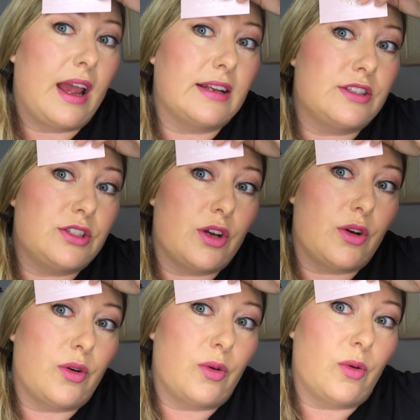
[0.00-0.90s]
And
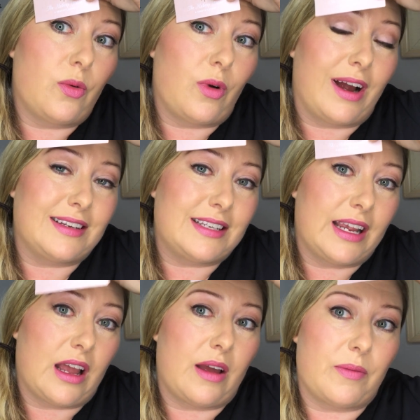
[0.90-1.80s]
so
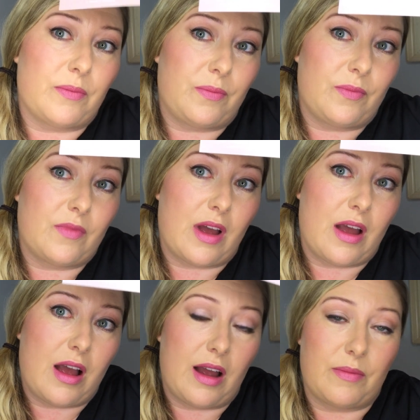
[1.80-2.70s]
I'm
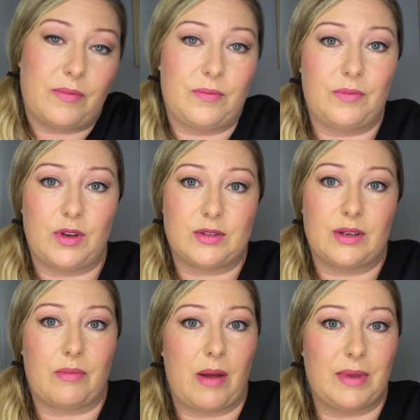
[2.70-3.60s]

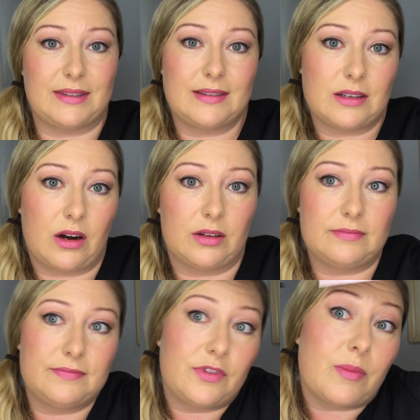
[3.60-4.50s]
using my business card
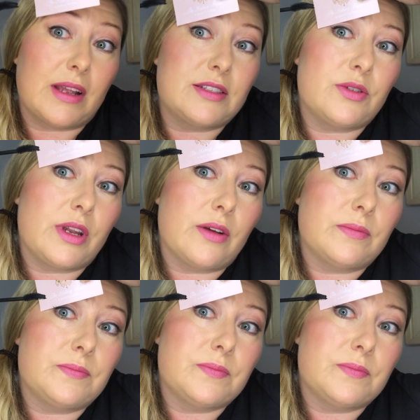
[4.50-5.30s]
for my studio.